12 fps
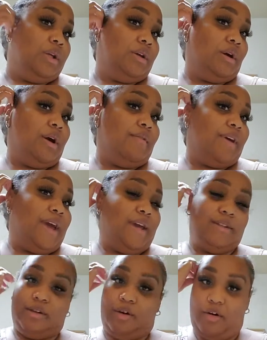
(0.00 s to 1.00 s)
Y'all ever
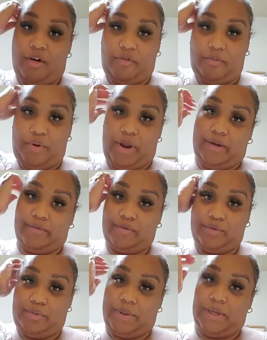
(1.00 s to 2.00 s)
had the off-brand
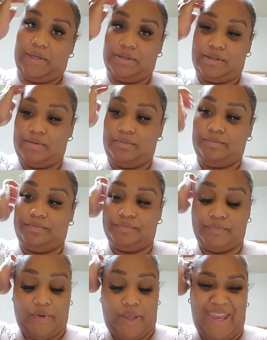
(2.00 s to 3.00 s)
root beers?
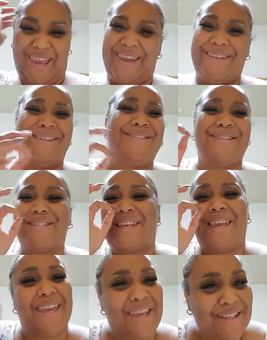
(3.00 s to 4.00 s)
And it just
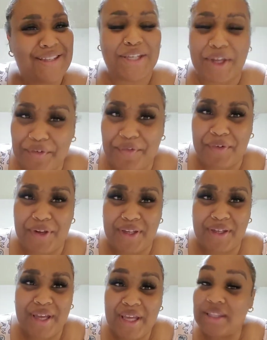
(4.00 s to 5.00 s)
hit different
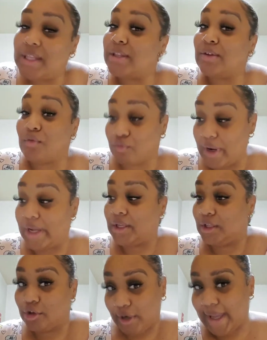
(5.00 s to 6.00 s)
than the
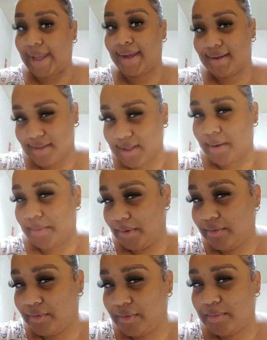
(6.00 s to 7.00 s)
regular A and
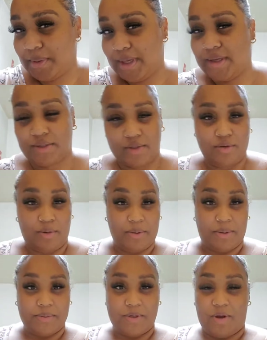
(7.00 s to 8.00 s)
W root beers. You know what
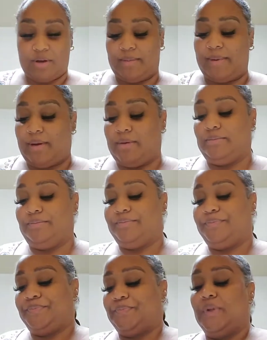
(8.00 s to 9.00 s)
I'm talking about?
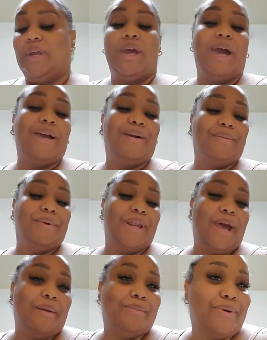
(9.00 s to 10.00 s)
I got one
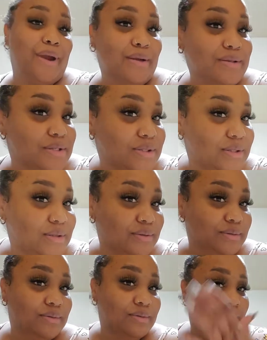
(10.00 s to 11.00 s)
eyebrow
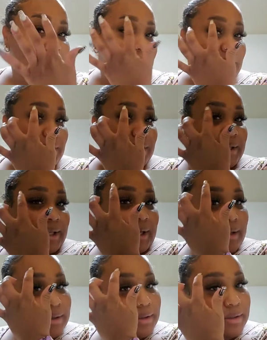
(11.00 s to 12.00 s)
too. Look at
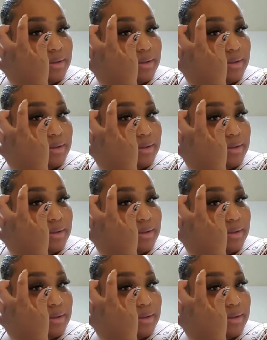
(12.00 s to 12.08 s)
that.